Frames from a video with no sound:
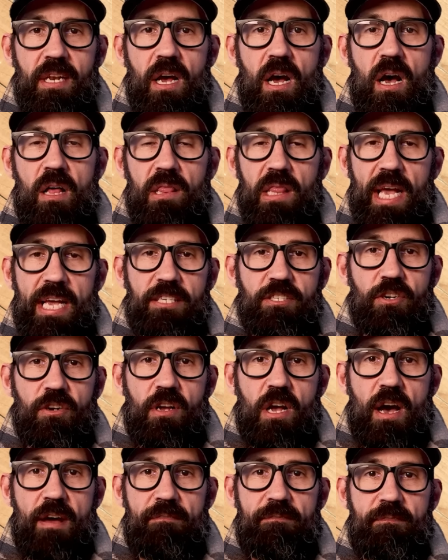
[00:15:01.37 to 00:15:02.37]
and laser
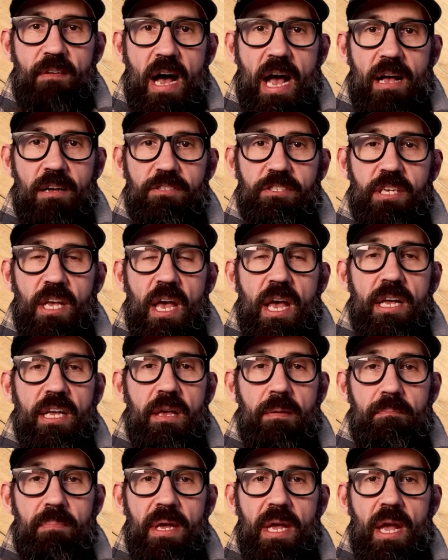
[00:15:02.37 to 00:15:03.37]
cut files,
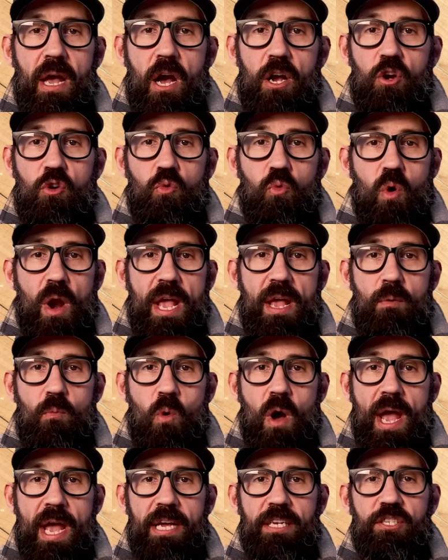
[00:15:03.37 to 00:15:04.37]
can be a great
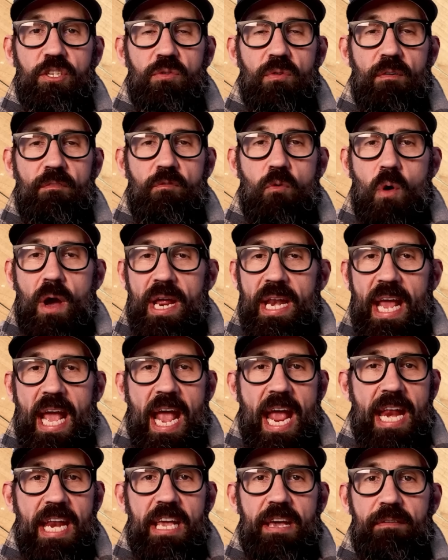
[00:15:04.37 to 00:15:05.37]
way to avoid
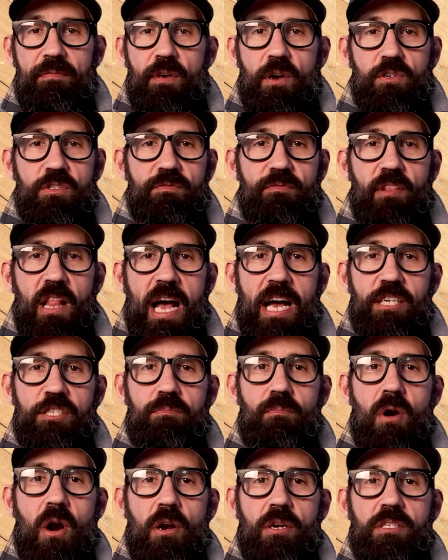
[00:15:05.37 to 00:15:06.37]
any of those
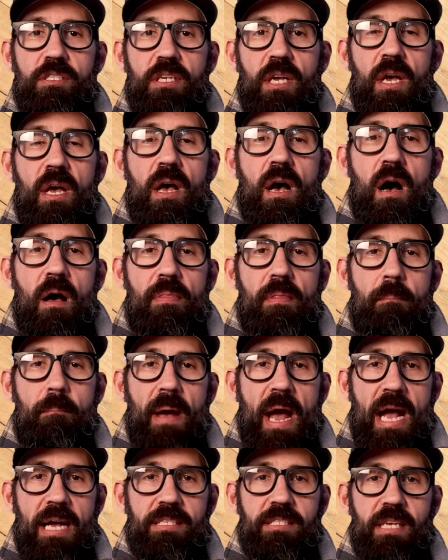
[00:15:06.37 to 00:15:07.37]
flash marks on the
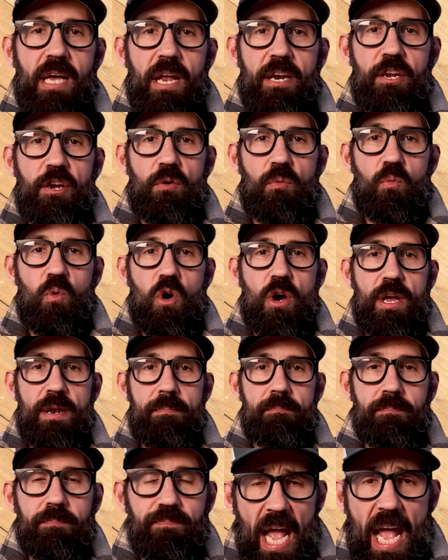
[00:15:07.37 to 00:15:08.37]
back side of your
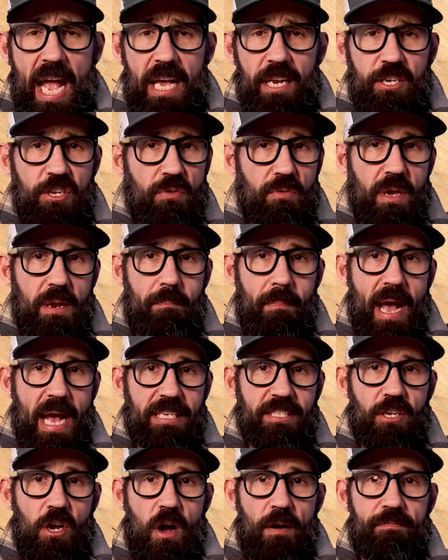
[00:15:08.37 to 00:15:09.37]
wood. And you can
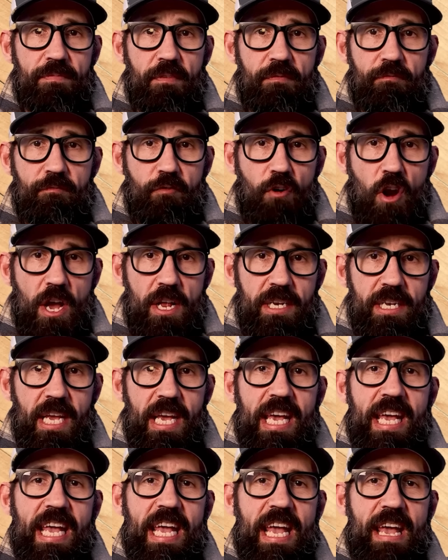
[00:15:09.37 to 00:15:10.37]
mask off the front
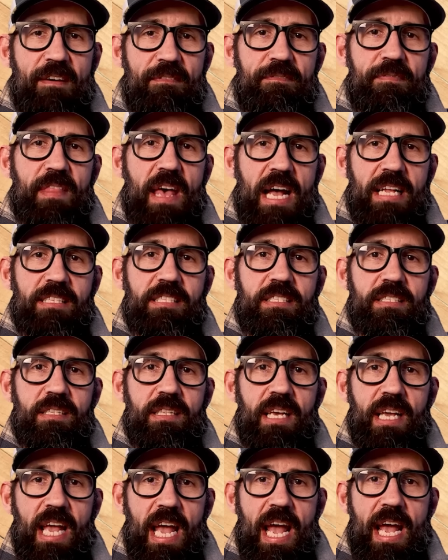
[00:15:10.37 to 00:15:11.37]
if that's
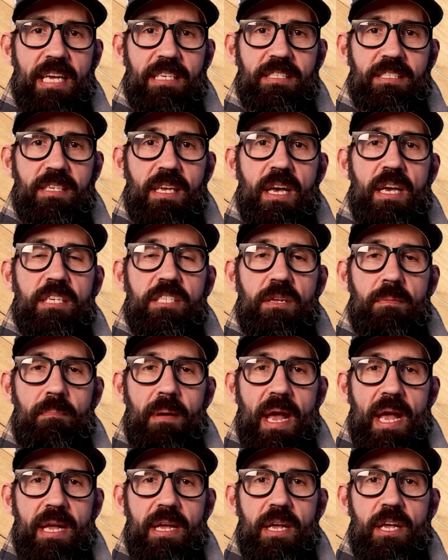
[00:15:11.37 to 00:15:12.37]
the case to
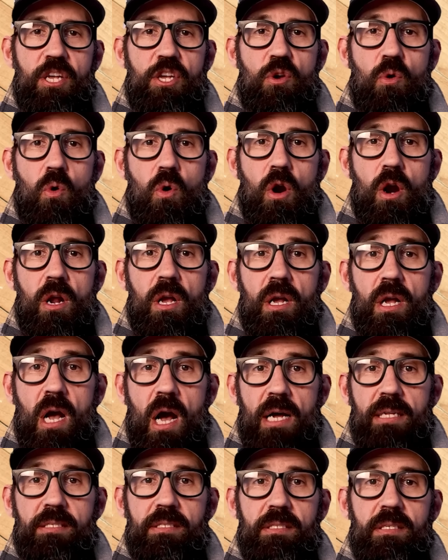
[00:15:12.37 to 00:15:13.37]
make your
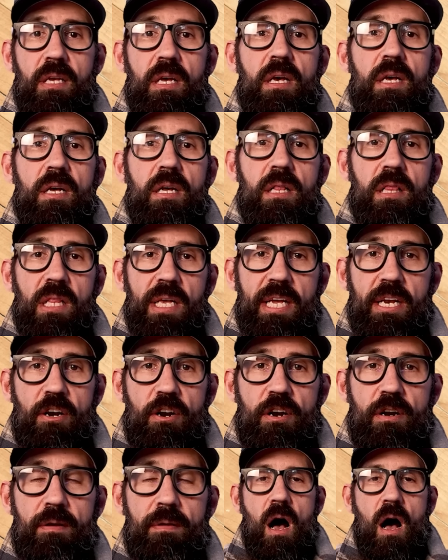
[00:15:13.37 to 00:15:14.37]
cuts
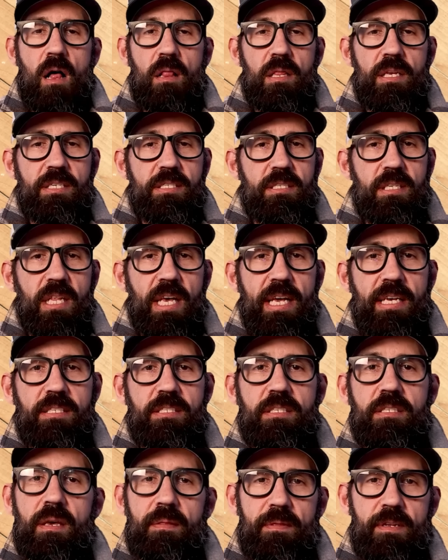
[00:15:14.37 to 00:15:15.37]
cleaner. I'll list
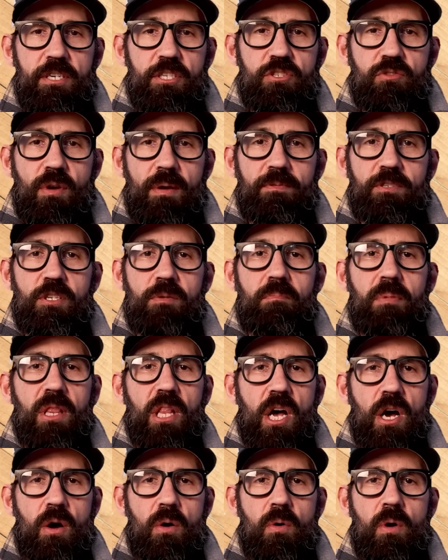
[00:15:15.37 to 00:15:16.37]
links in the description
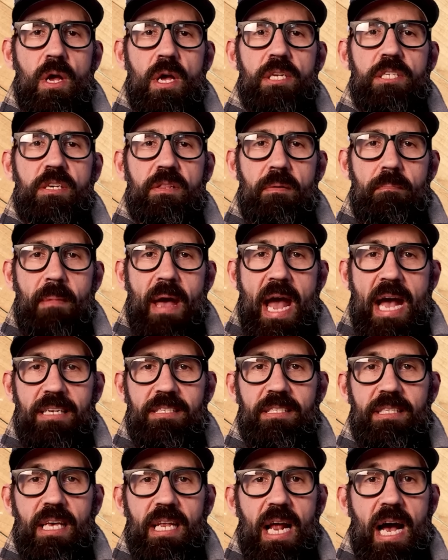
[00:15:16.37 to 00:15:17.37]
below to the
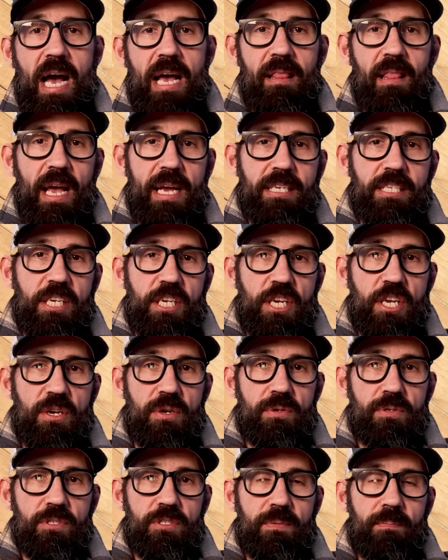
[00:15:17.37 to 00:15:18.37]
masks that I like to
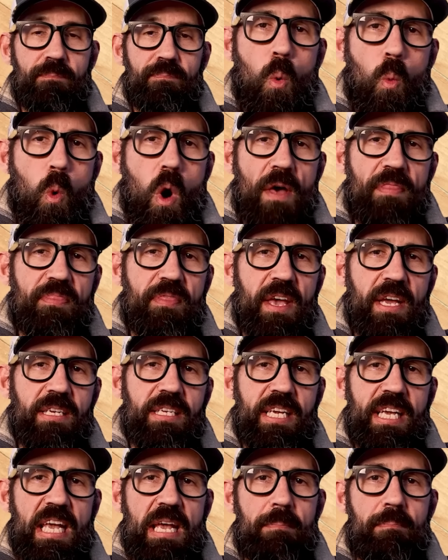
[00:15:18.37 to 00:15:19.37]
use. One thing
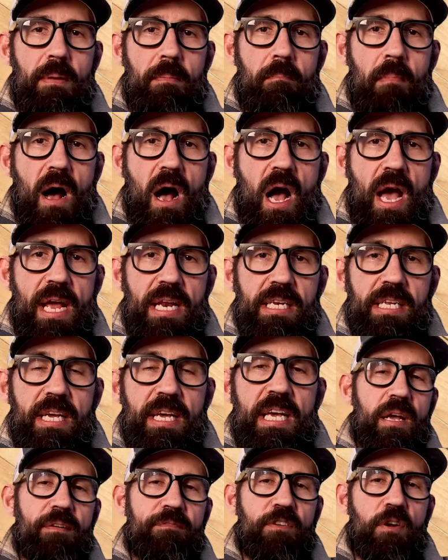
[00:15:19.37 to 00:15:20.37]
to keep in mind,
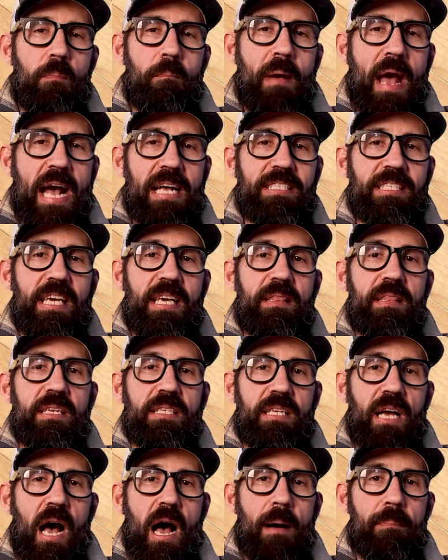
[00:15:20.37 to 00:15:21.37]
if you're masking the
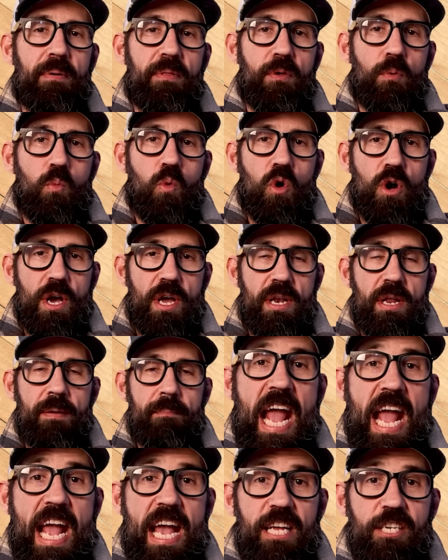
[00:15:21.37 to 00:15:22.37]
top of the wood
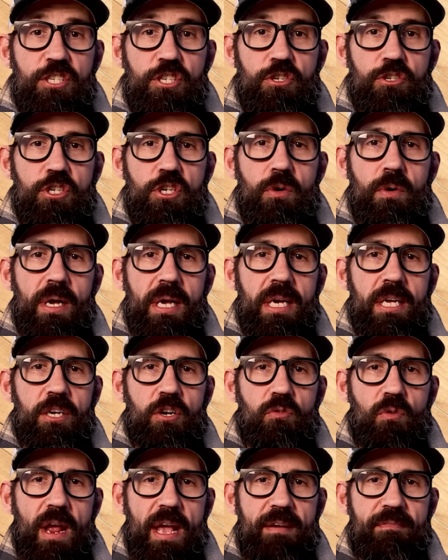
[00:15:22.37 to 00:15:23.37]
and you're doing
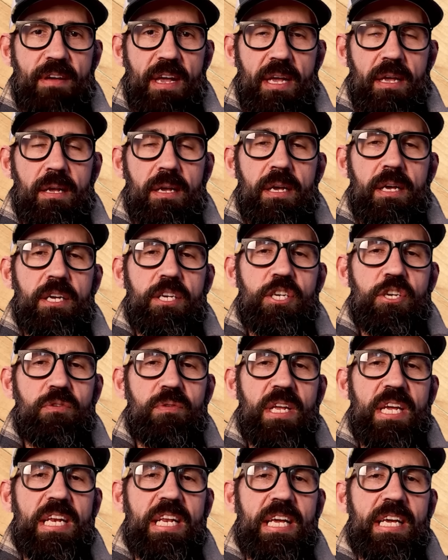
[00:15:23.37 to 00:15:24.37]
engraving, you
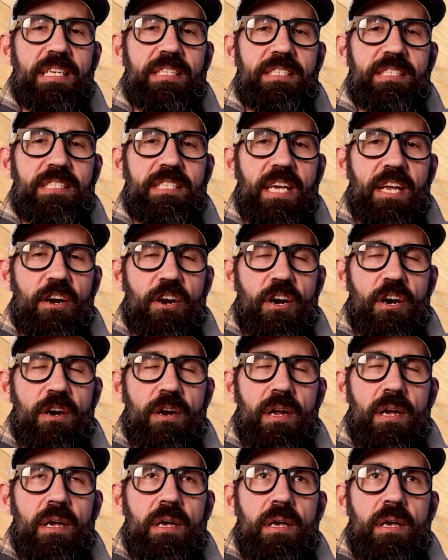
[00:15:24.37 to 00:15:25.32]
need to consider